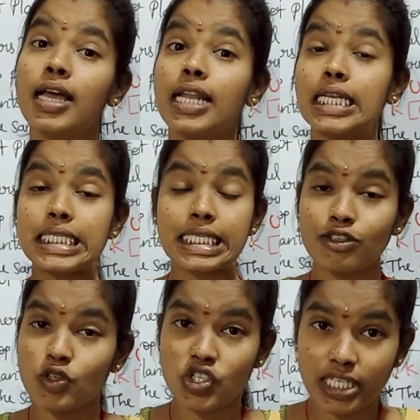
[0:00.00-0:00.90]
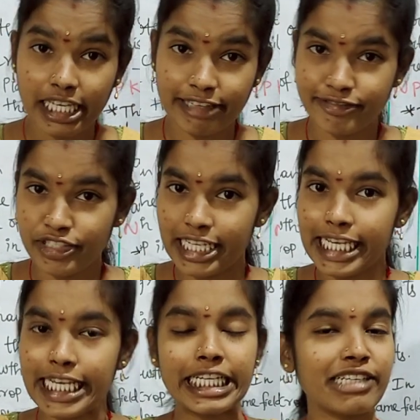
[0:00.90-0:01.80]
Listen question carefully.
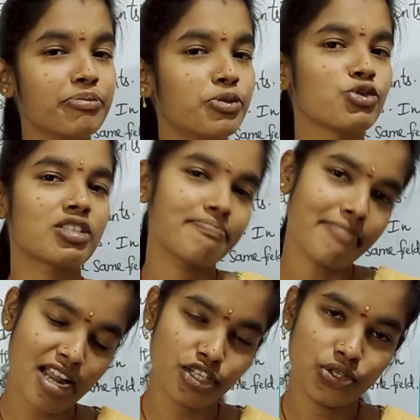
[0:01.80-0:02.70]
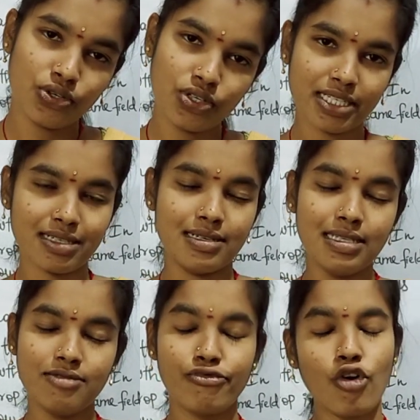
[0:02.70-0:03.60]
Compost manure is
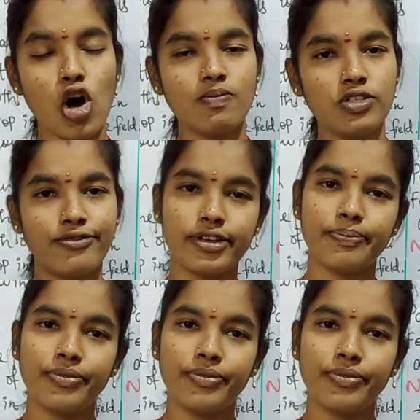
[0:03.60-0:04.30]
formed from